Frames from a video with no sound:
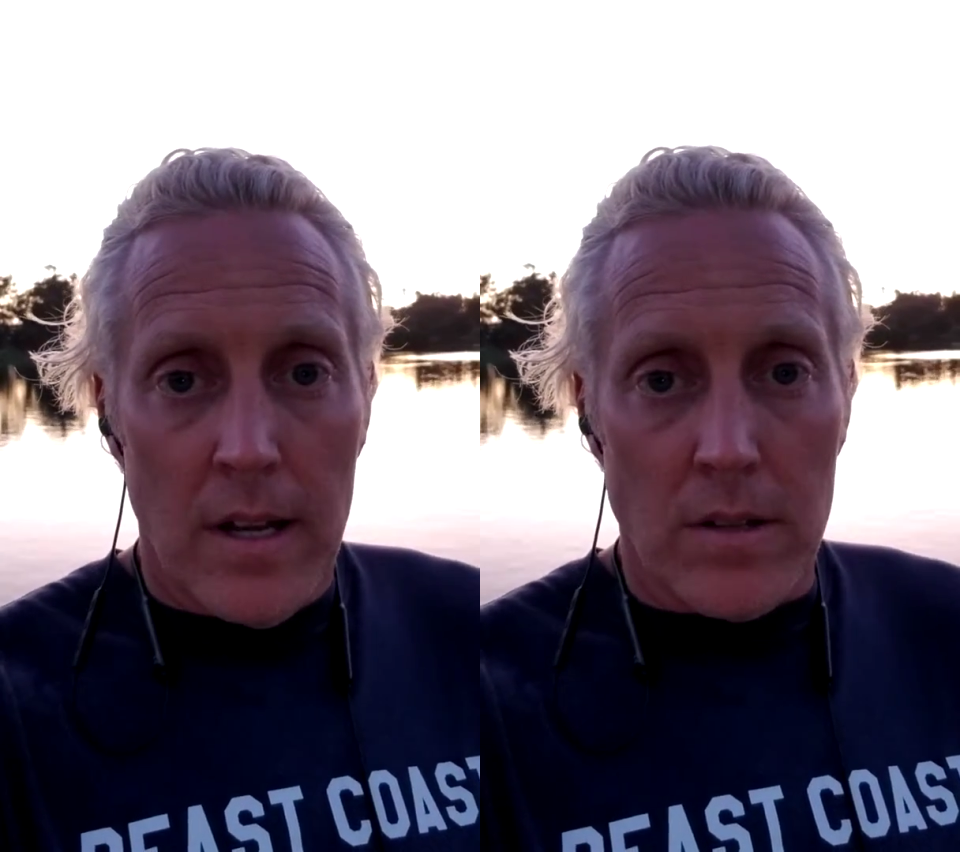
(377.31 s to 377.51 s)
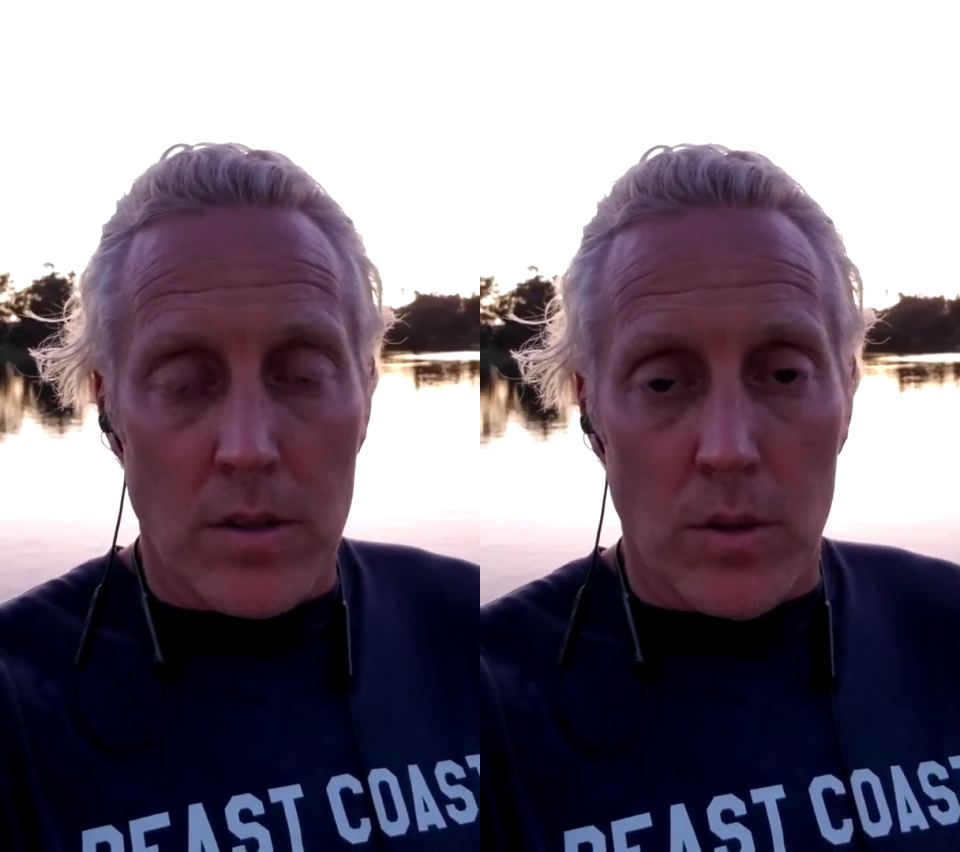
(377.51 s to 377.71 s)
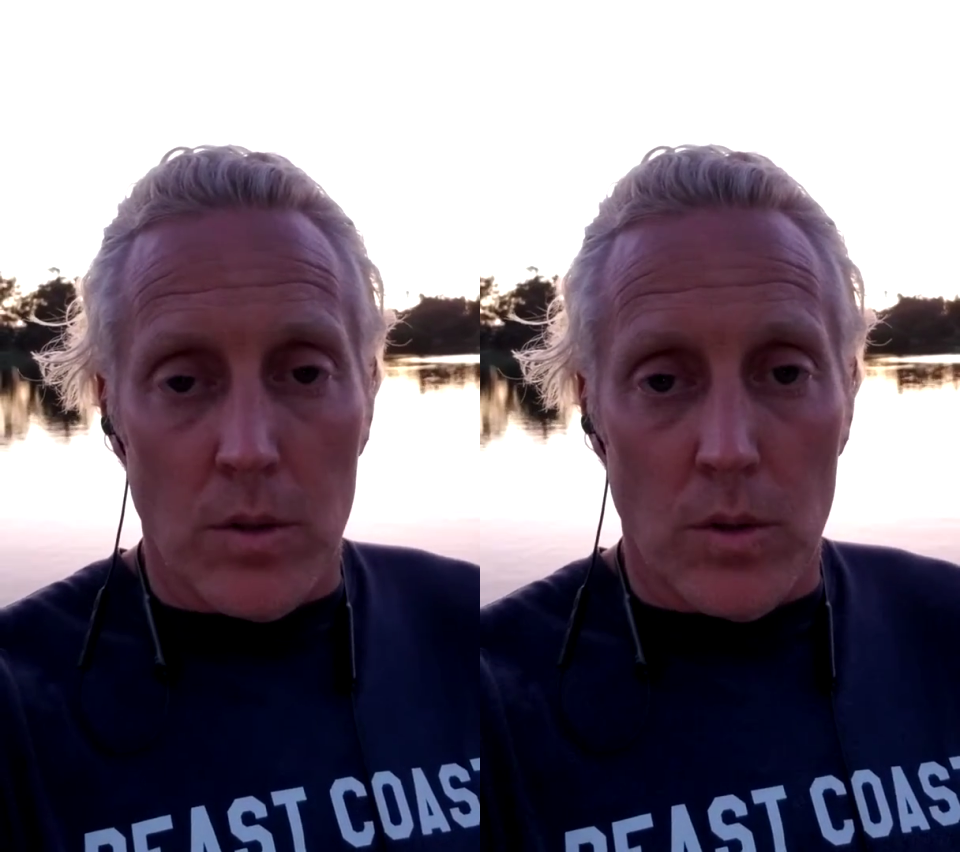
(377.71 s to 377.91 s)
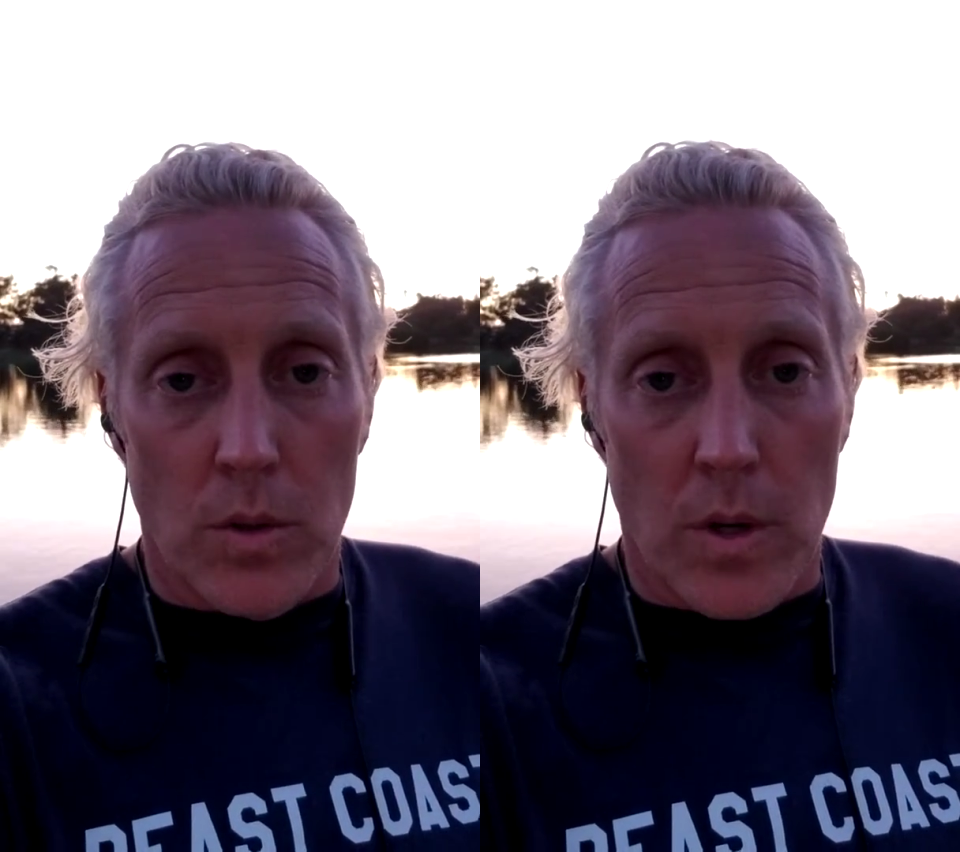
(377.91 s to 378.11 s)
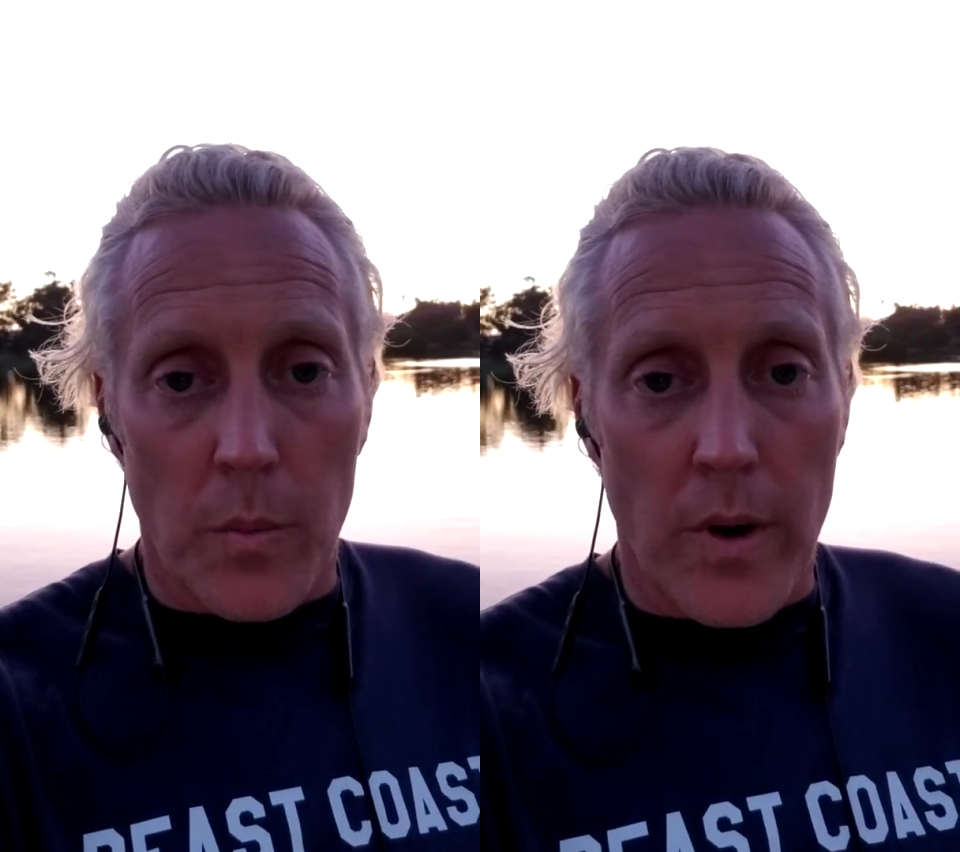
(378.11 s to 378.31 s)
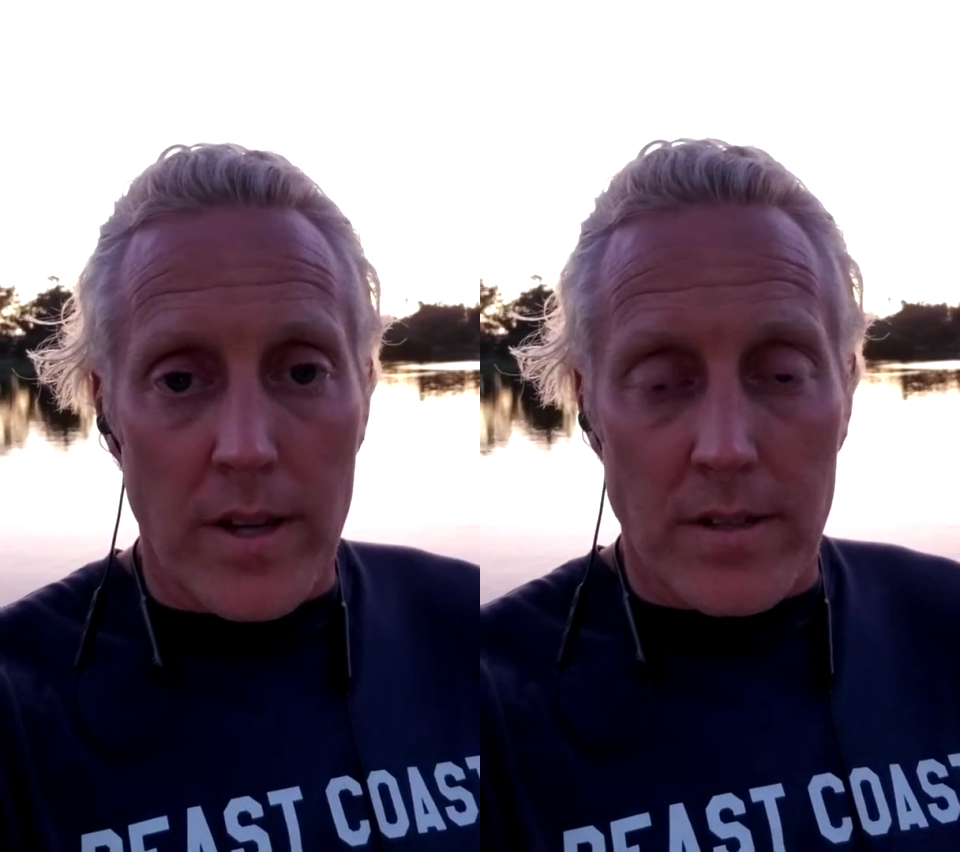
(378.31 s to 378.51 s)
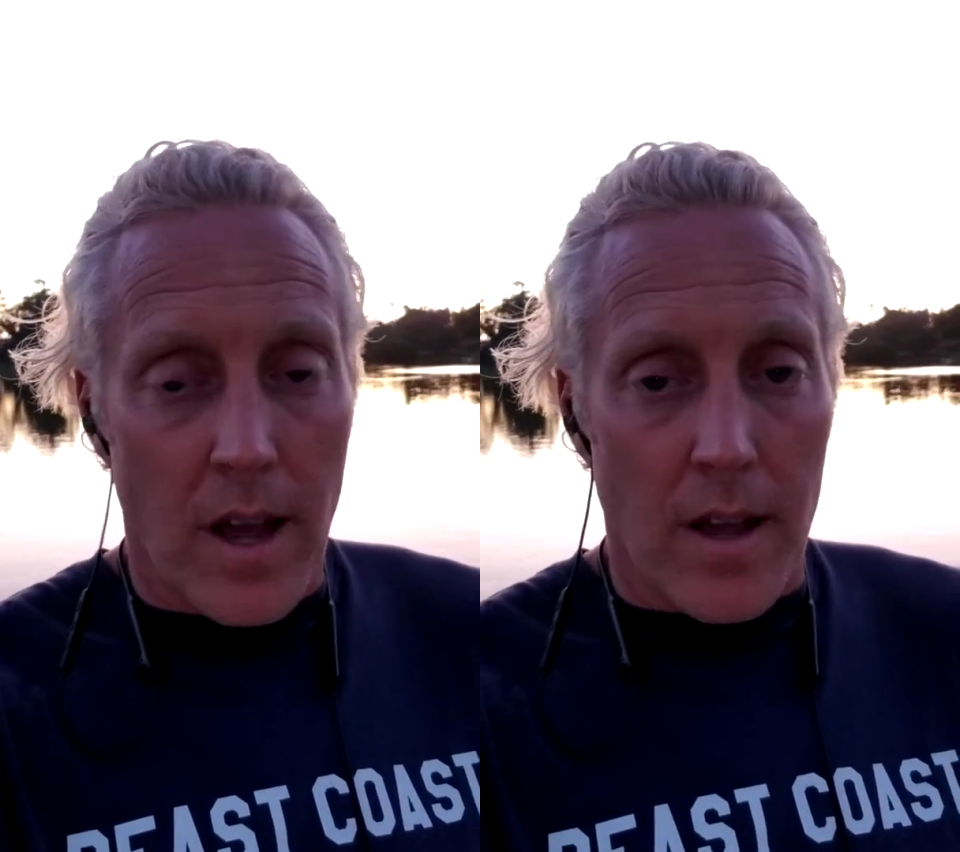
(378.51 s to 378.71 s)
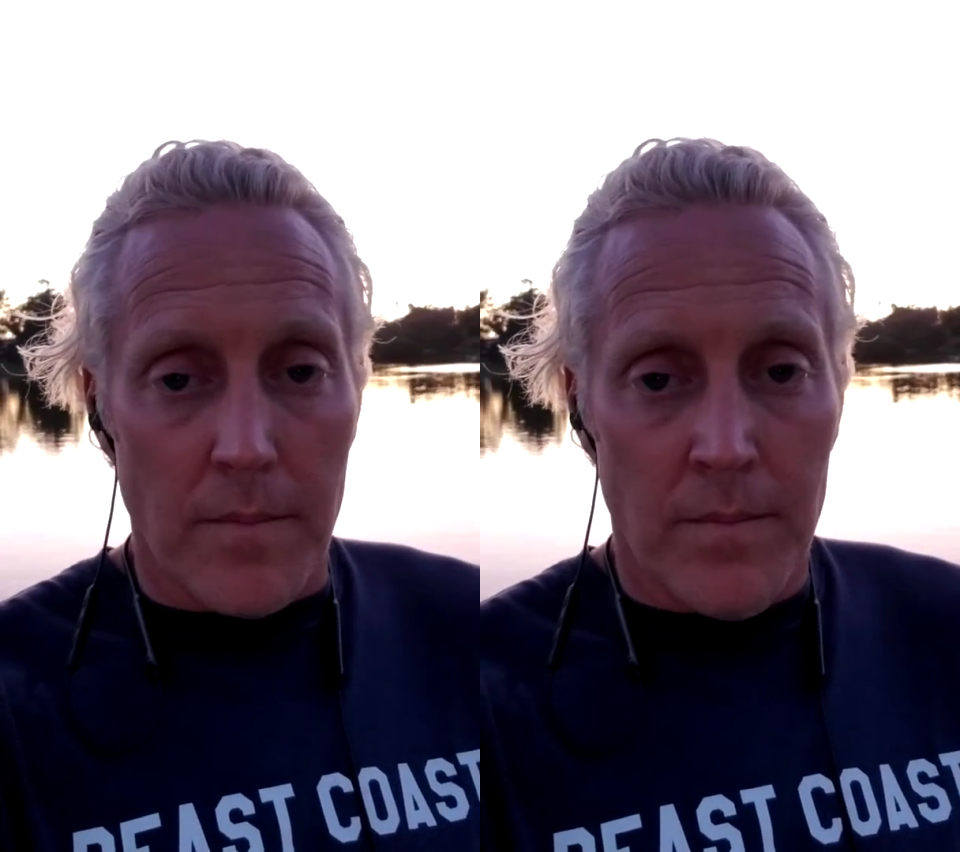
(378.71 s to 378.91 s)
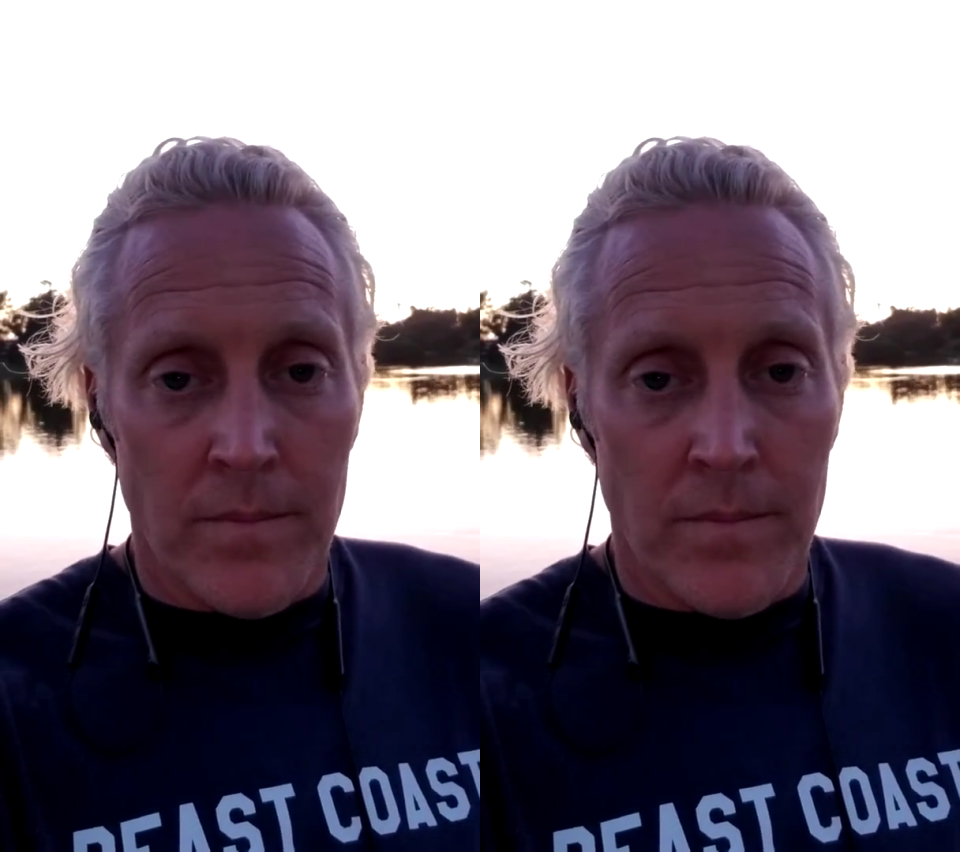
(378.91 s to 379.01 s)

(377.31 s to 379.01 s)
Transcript: to compress time.